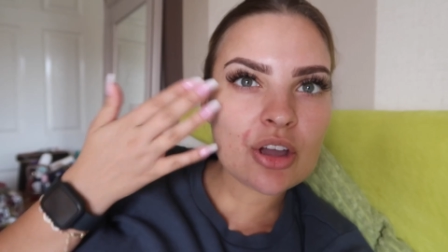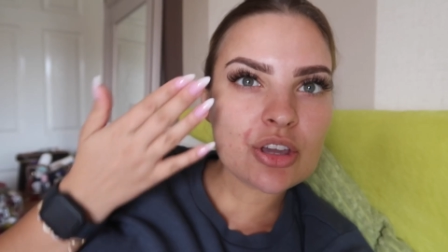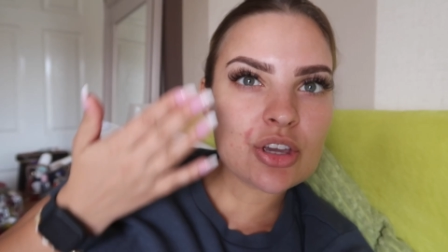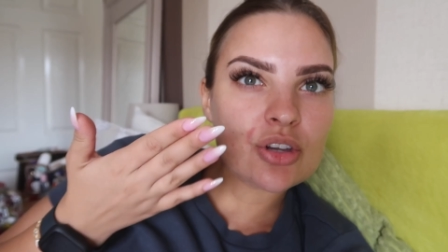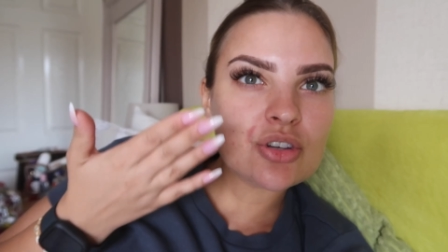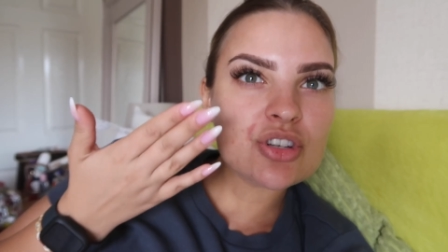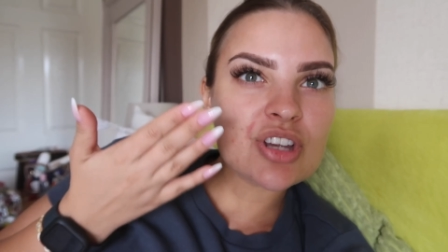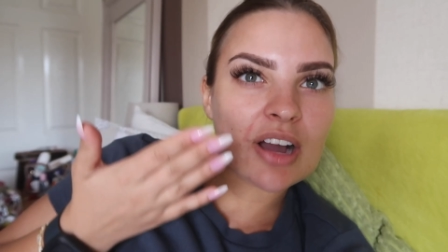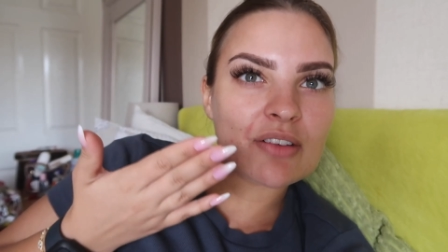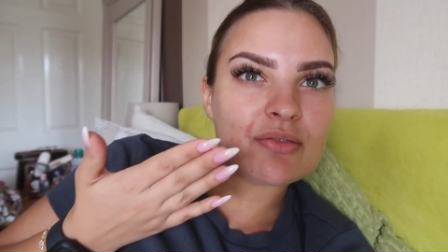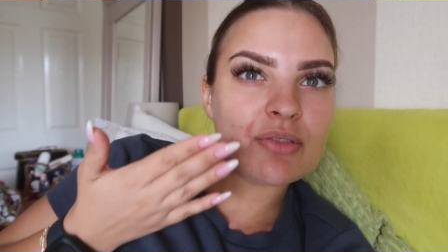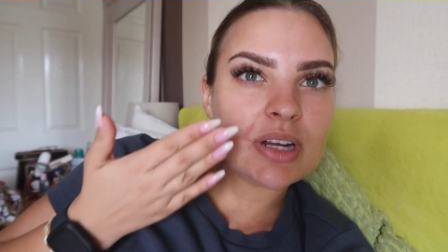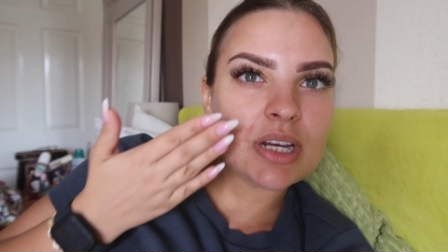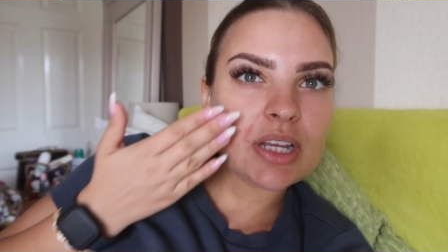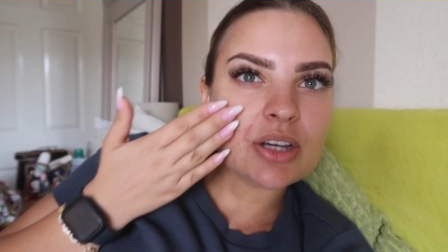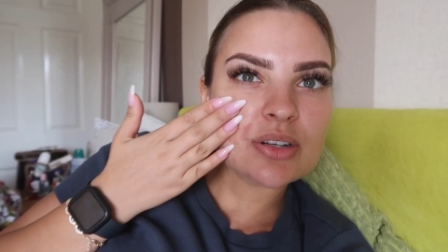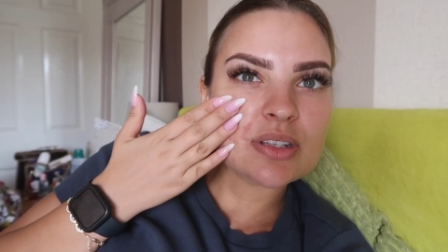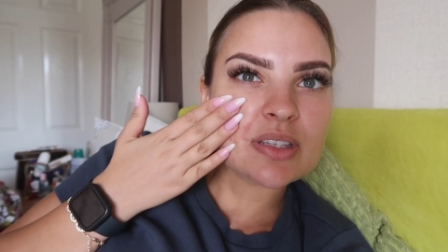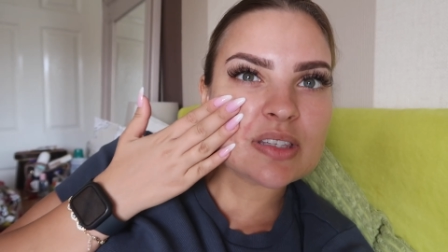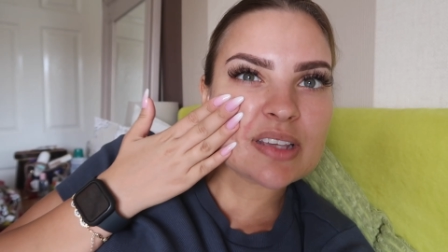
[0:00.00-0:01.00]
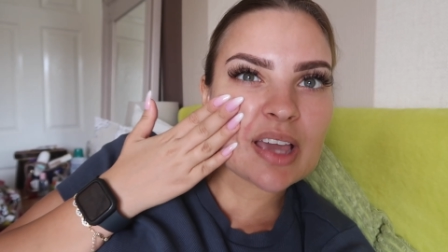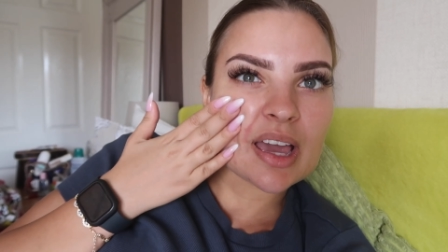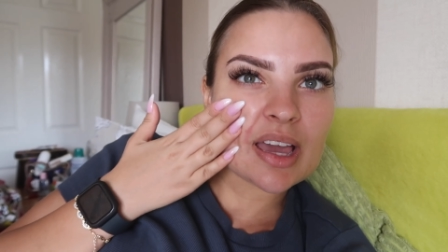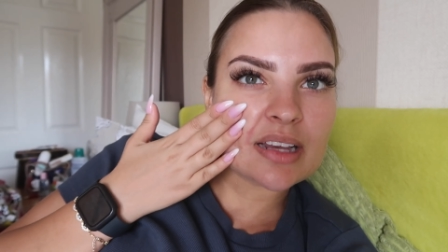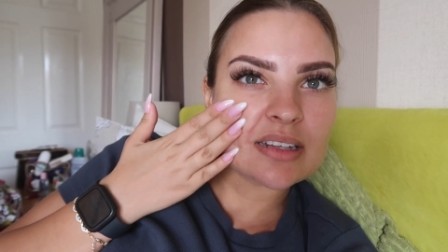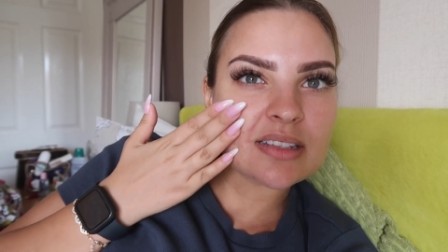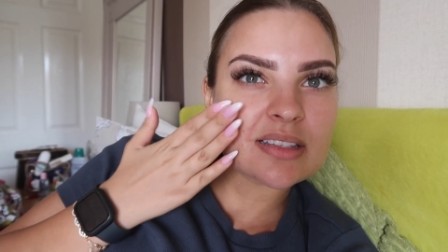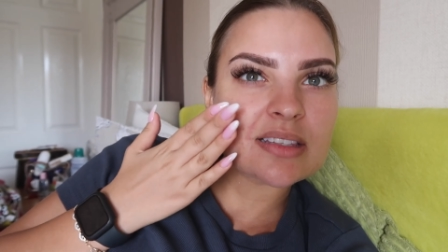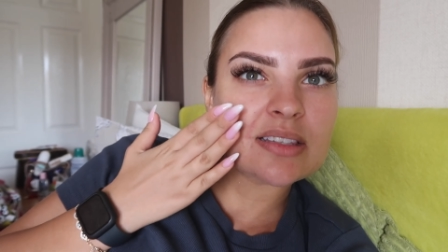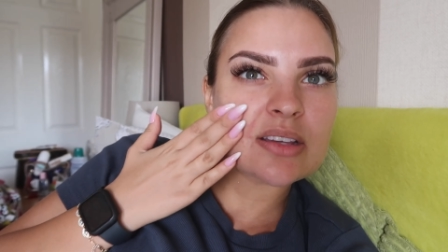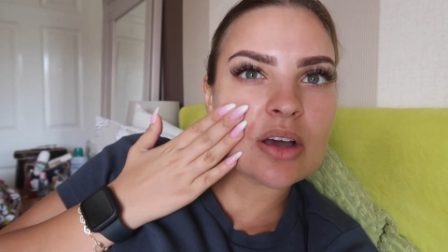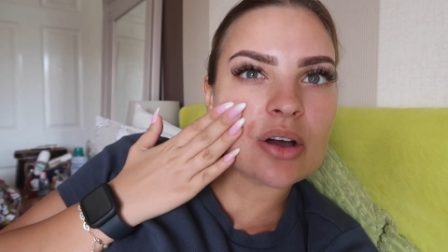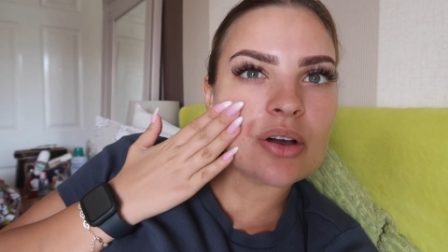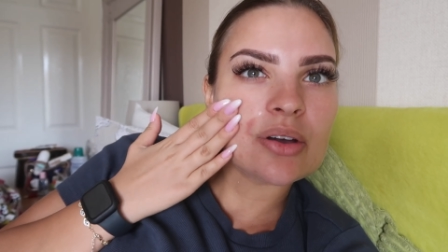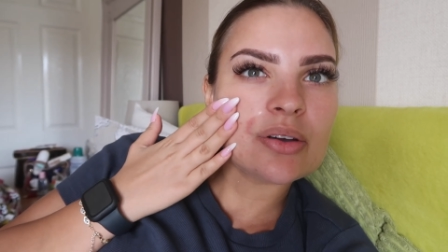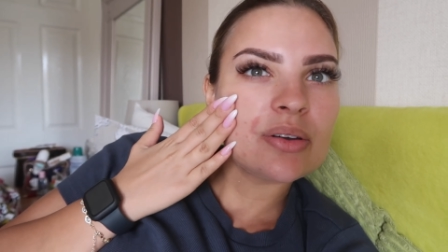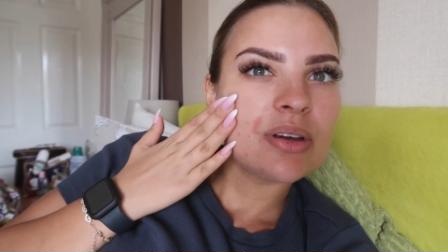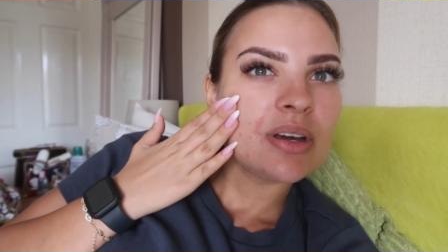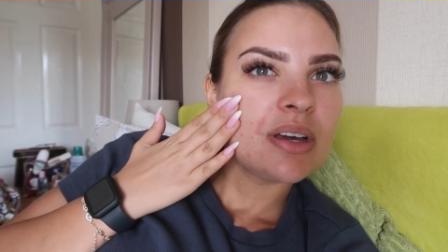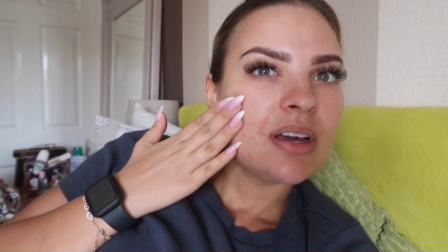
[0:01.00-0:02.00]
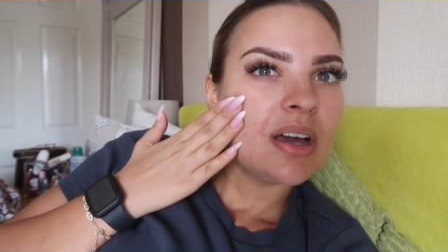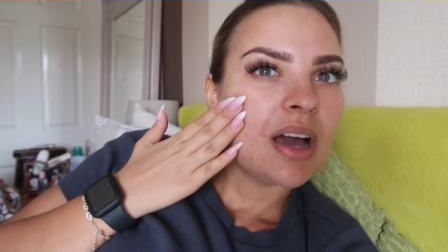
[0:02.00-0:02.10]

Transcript: I usually have really good skin, so.